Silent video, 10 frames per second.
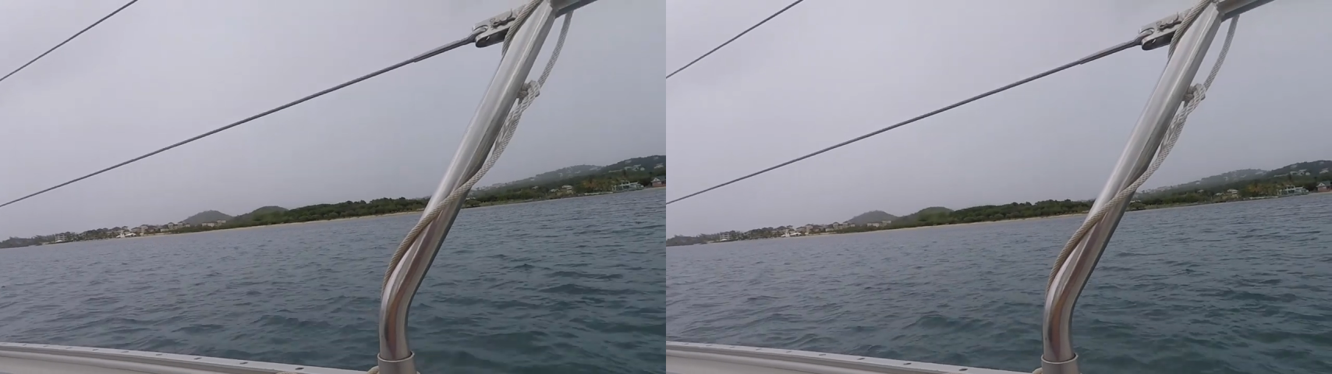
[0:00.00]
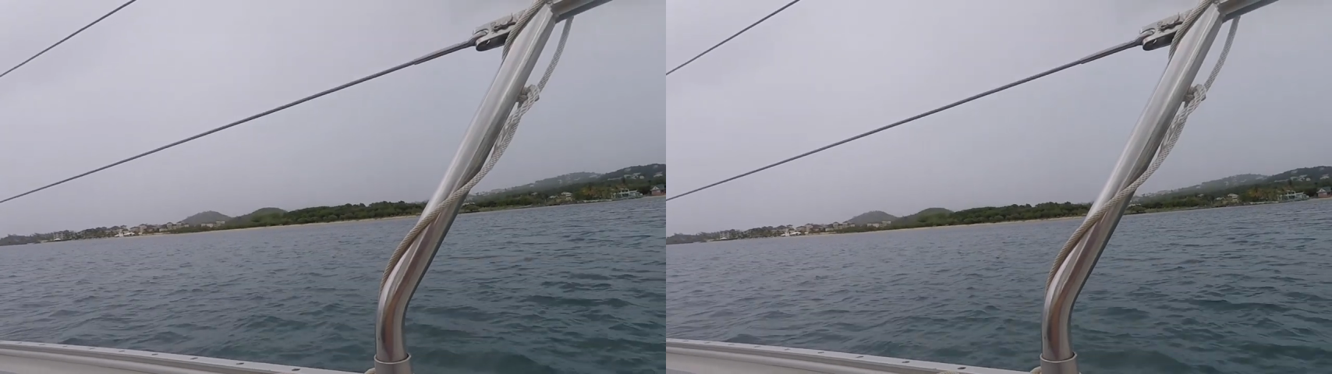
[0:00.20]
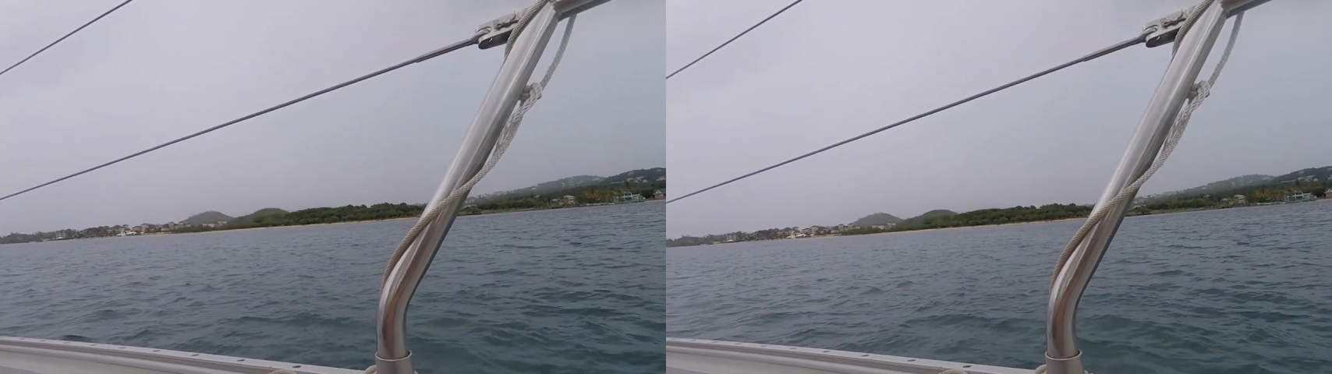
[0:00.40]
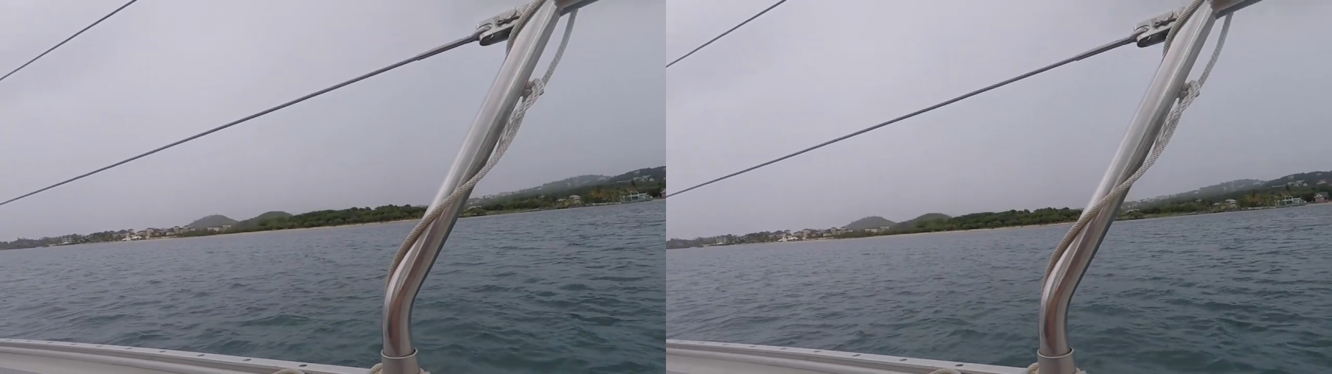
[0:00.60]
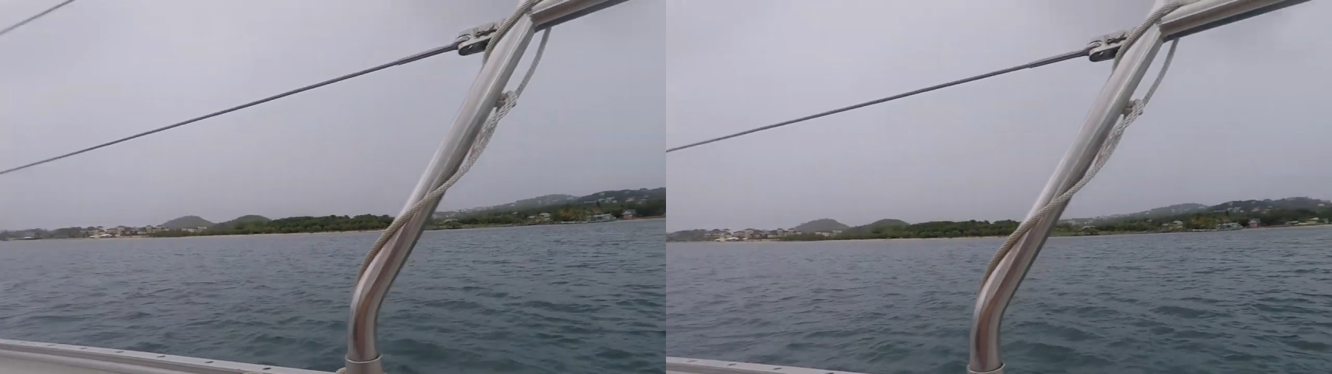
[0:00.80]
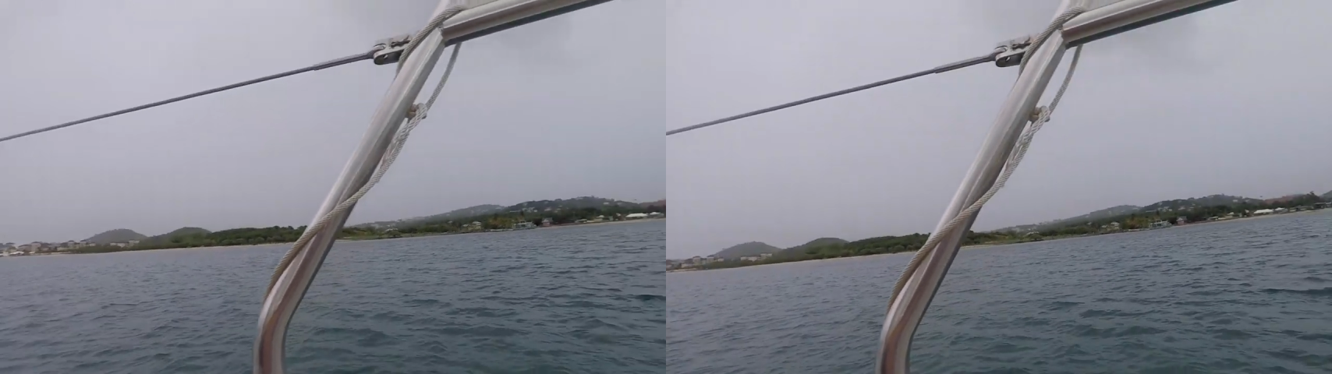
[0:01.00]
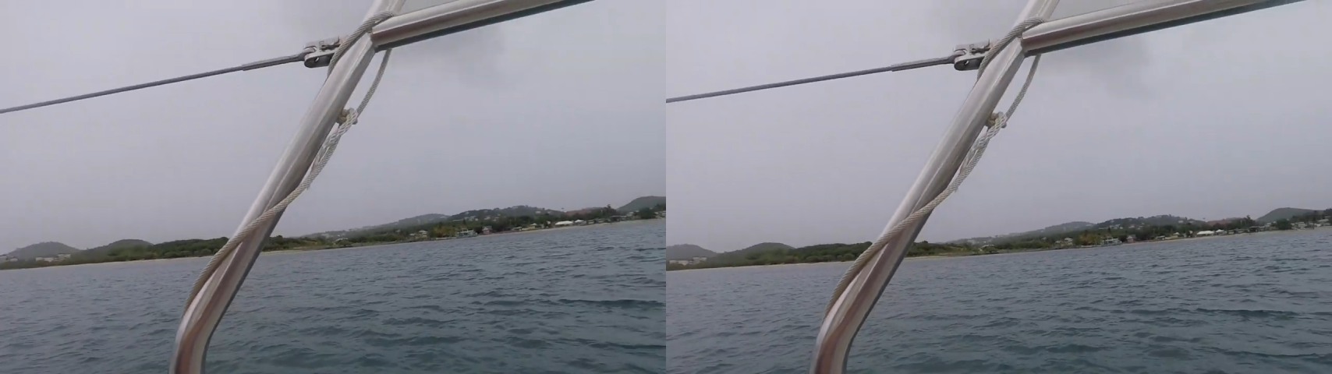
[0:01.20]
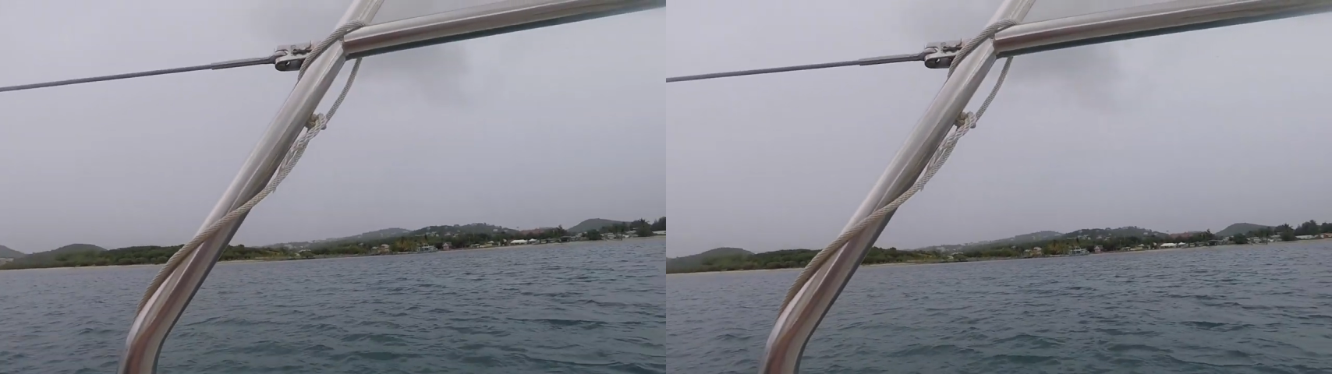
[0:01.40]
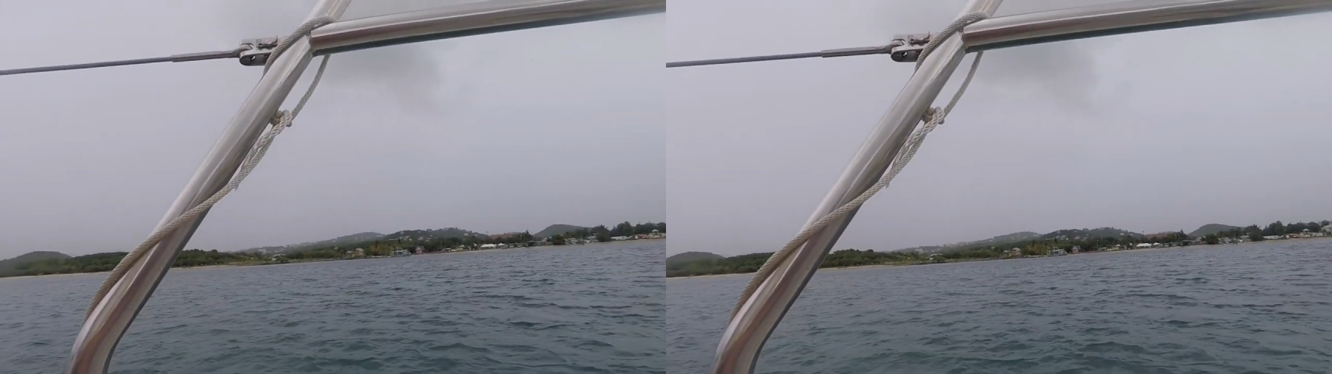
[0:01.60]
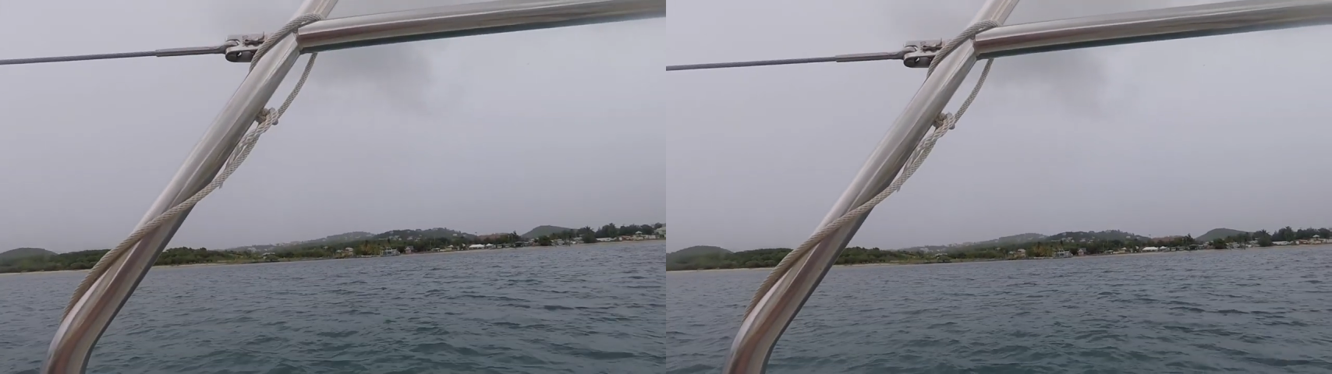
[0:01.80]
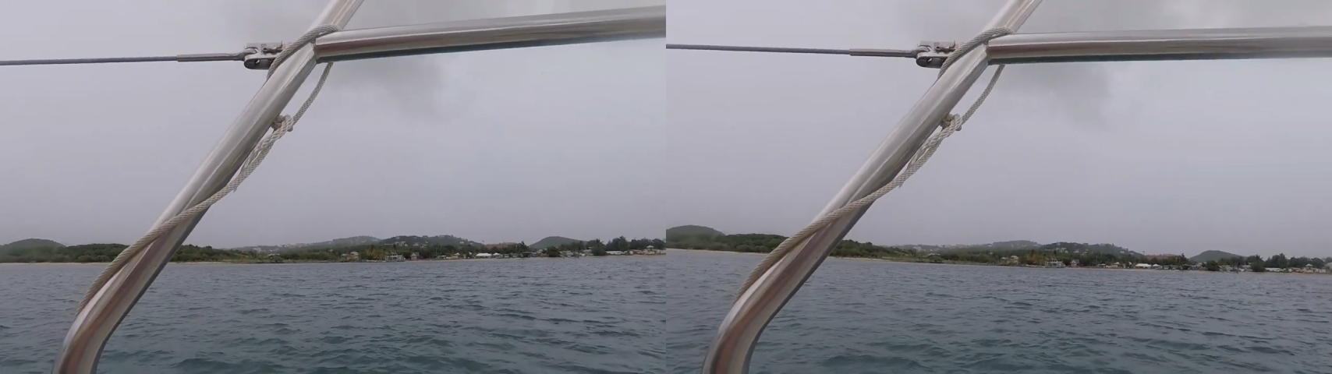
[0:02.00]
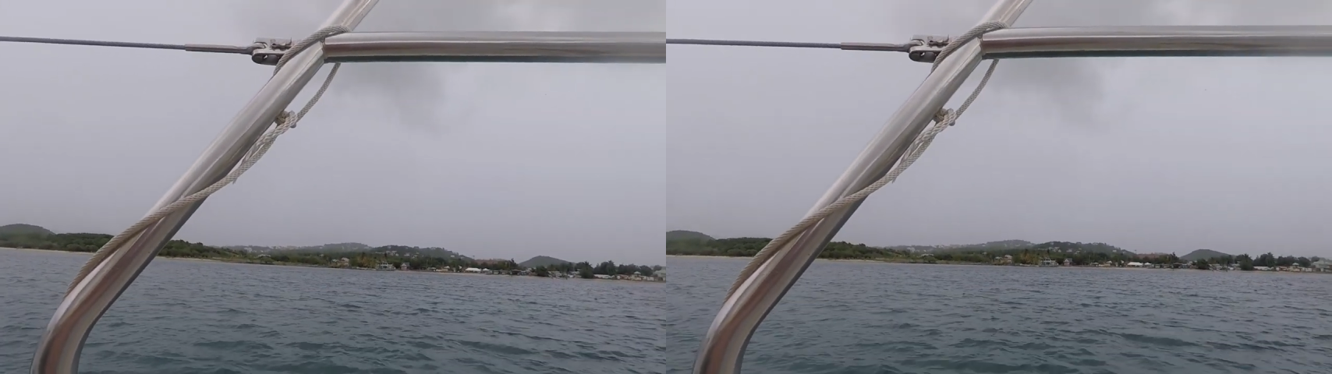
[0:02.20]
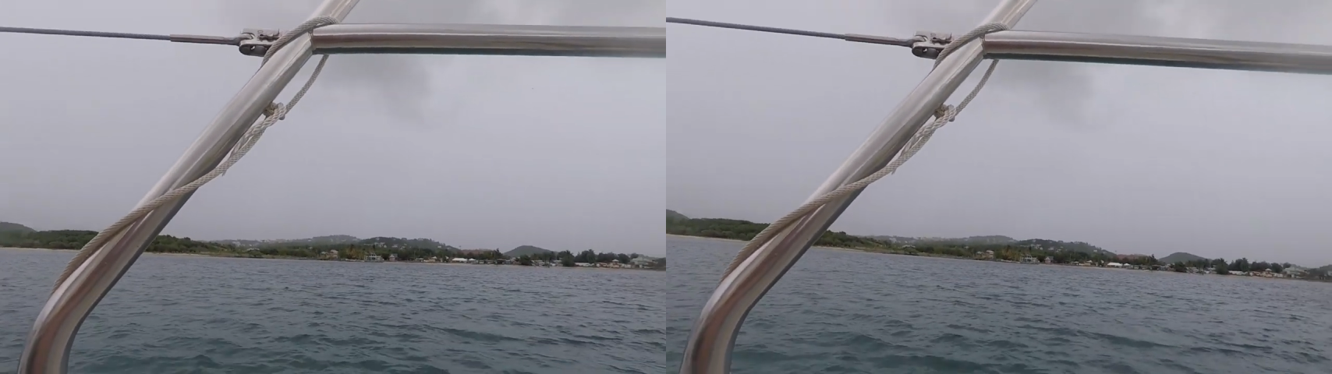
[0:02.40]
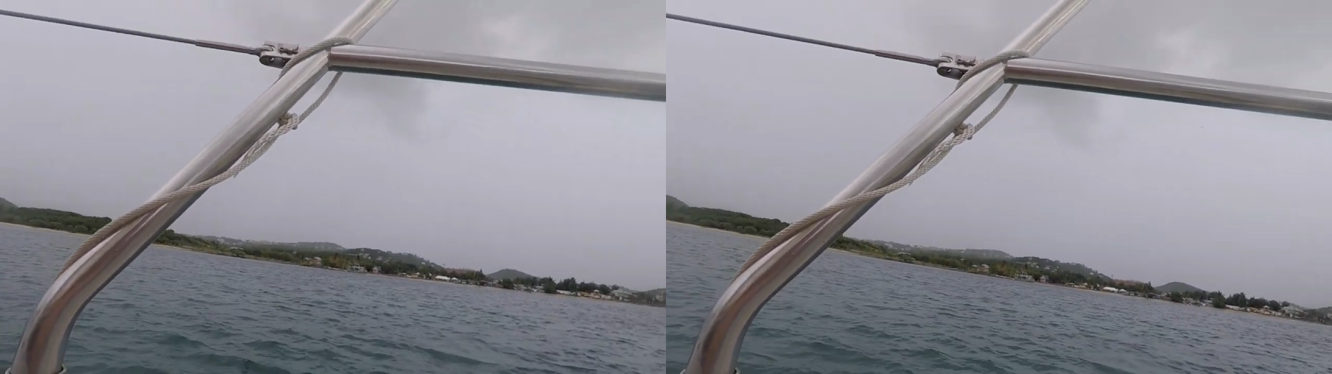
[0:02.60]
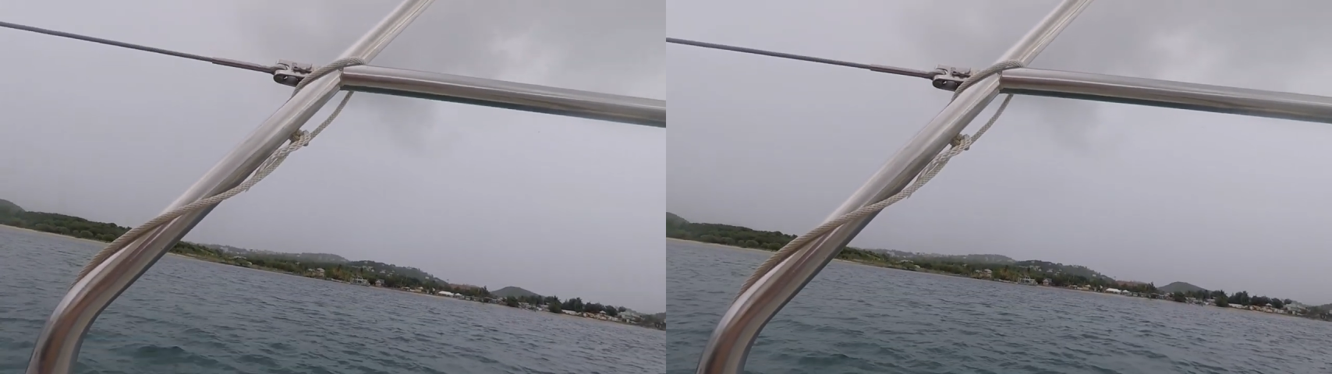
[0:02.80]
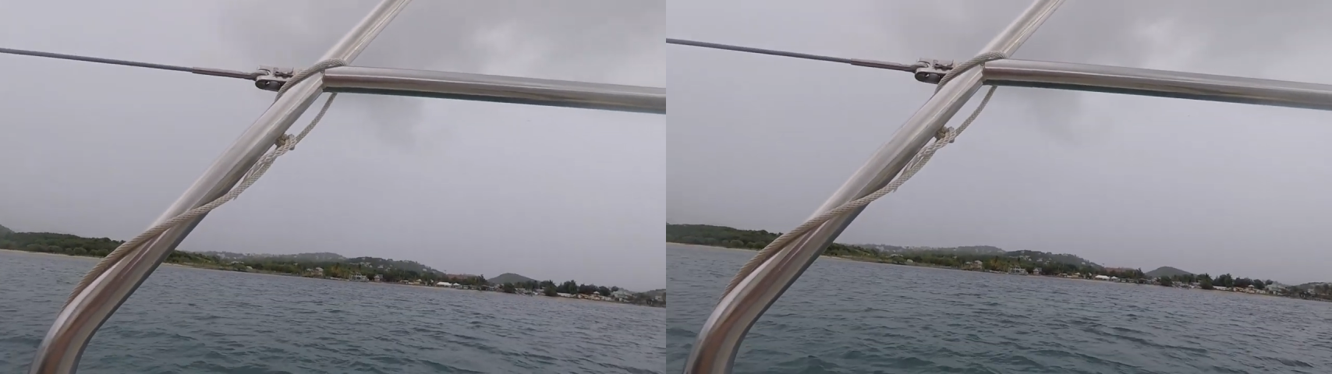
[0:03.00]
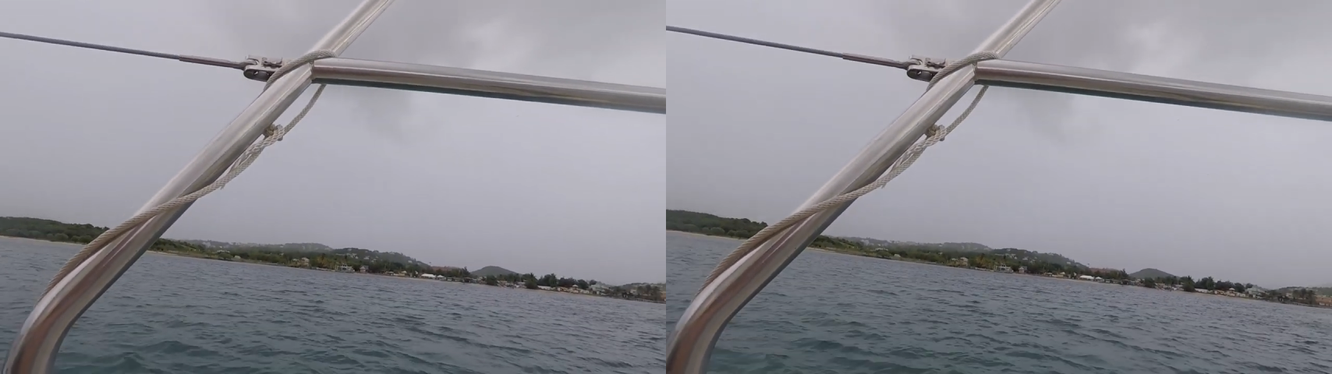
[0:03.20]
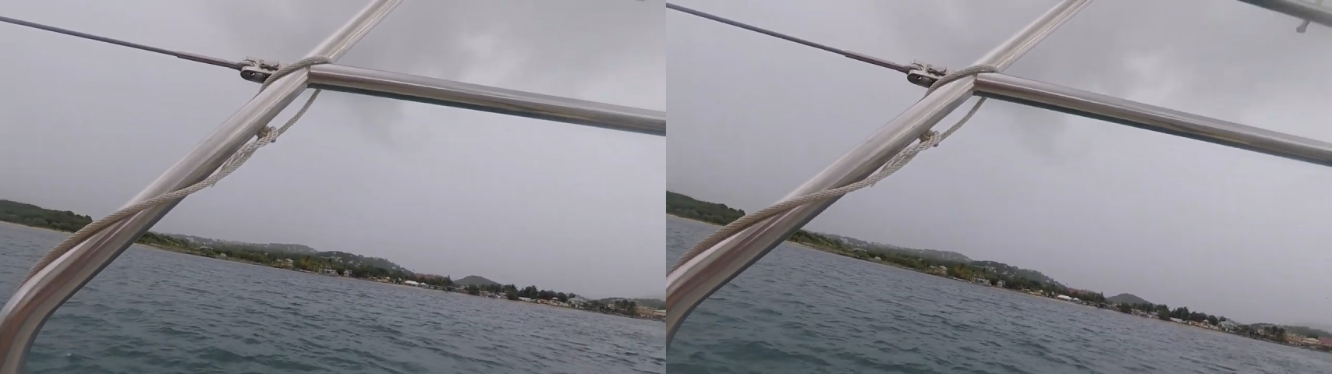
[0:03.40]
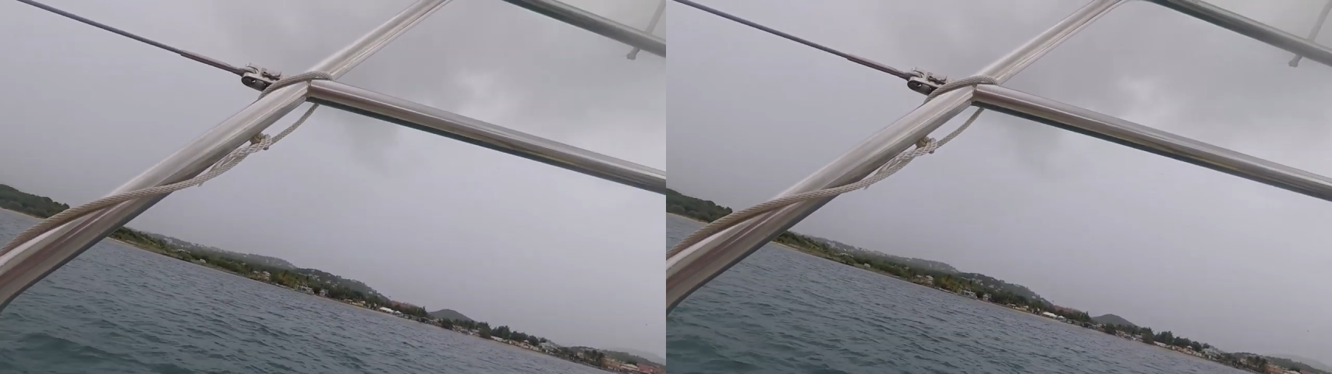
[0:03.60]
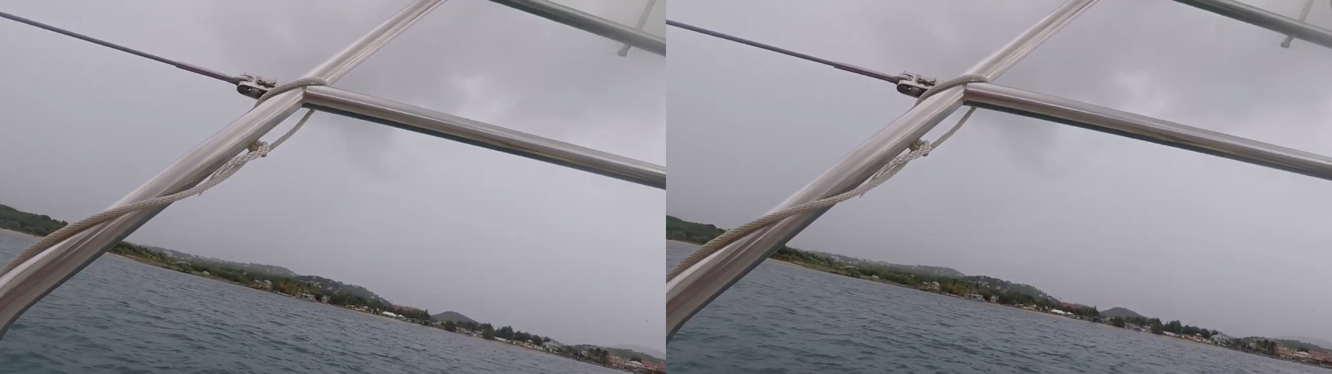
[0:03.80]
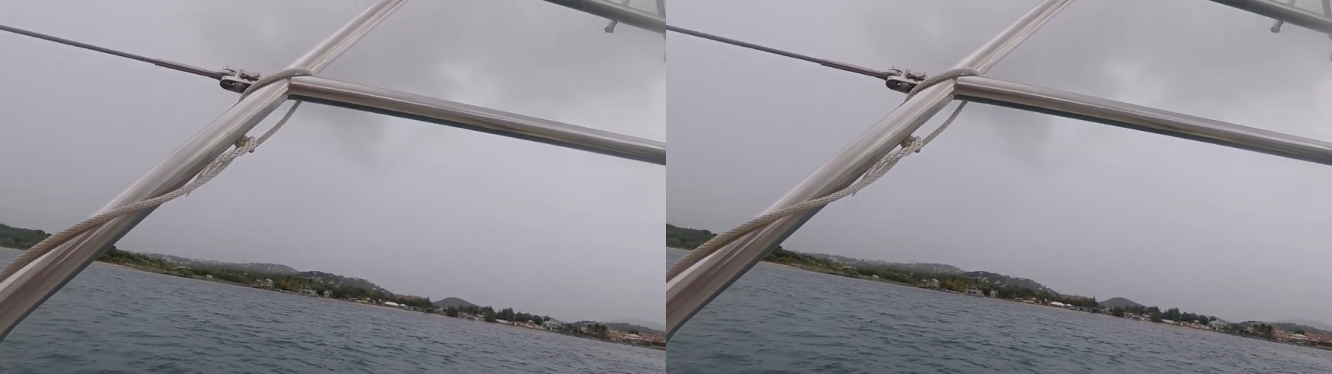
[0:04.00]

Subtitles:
[unreadable: no face in view]